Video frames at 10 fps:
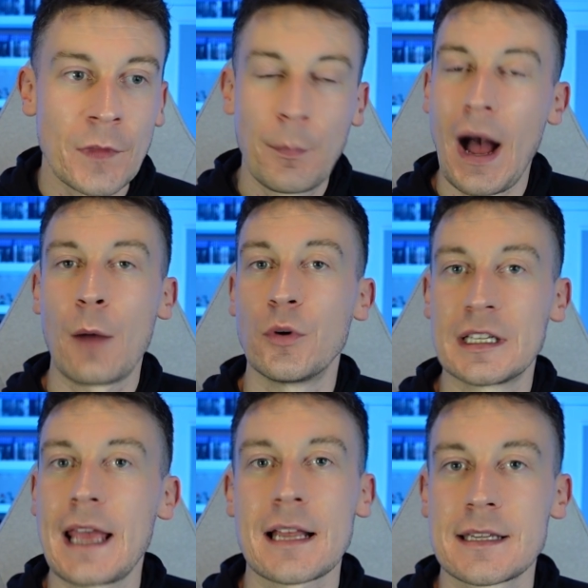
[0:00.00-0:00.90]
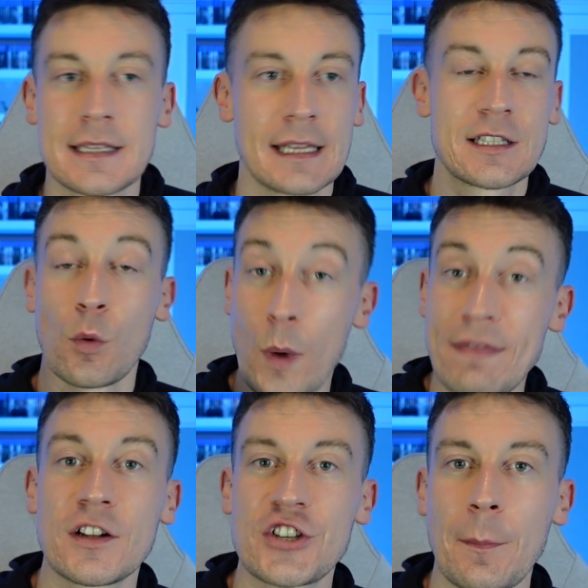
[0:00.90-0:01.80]
but I would guess is it to win
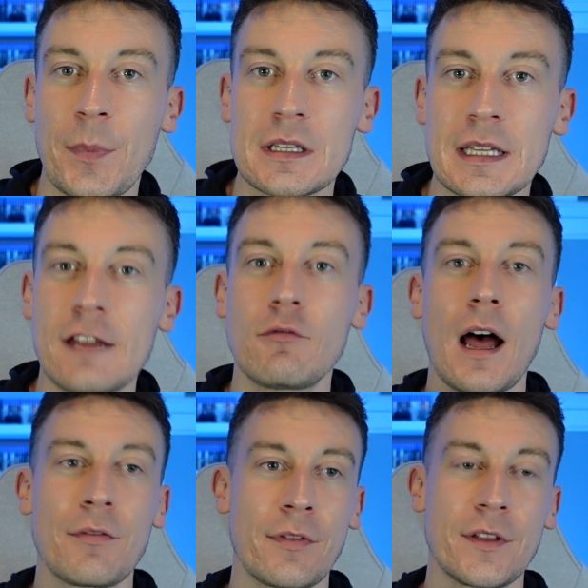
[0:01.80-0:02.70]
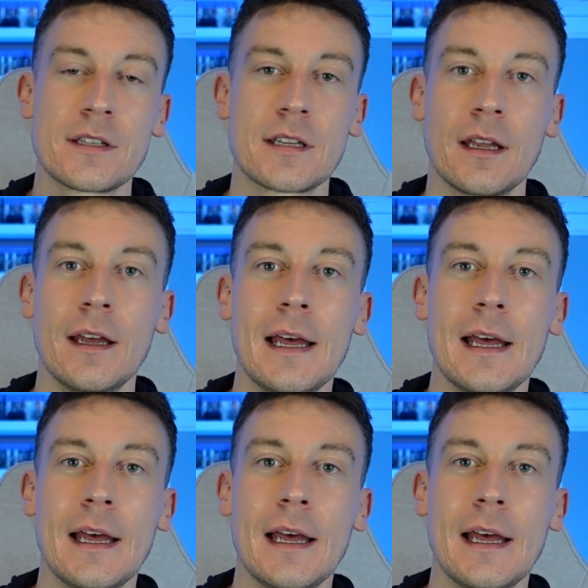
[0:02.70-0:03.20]
the Champions League rather than to